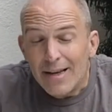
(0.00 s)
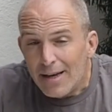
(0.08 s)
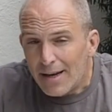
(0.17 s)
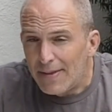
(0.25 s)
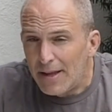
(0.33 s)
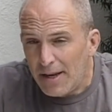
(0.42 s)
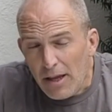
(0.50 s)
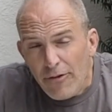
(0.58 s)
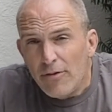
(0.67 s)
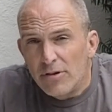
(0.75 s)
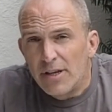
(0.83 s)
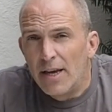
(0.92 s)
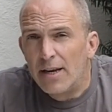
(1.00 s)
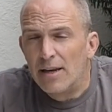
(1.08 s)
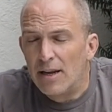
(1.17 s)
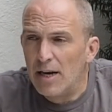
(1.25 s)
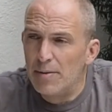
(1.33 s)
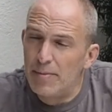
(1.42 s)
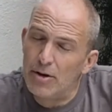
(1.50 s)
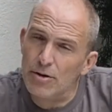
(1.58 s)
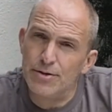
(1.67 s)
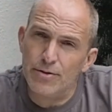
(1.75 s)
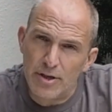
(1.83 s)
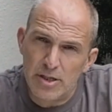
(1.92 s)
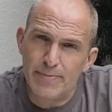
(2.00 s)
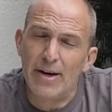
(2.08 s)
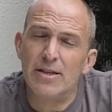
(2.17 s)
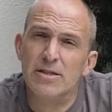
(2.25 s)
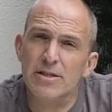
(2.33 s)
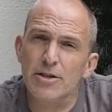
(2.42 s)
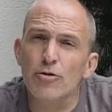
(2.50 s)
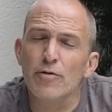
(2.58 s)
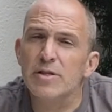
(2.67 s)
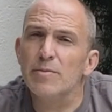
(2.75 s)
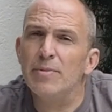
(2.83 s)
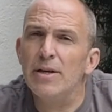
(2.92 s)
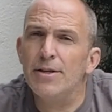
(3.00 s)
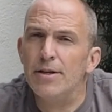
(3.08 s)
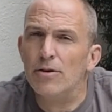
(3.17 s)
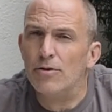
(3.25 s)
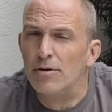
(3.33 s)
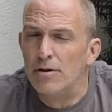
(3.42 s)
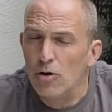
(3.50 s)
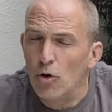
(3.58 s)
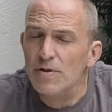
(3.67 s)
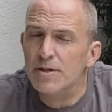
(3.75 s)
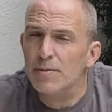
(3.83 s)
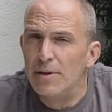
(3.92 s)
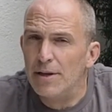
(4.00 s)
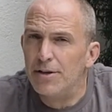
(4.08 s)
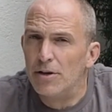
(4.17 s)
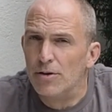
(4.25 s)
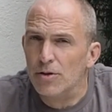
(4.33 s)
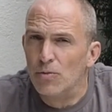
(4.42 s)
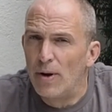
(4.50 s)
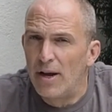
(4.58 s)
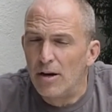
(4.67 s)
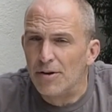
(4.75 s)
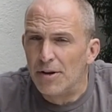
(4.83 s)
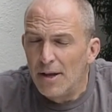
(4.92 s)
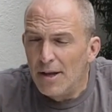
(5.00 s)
And then if you take a line because you expect zero visibility or low visibility on the way out,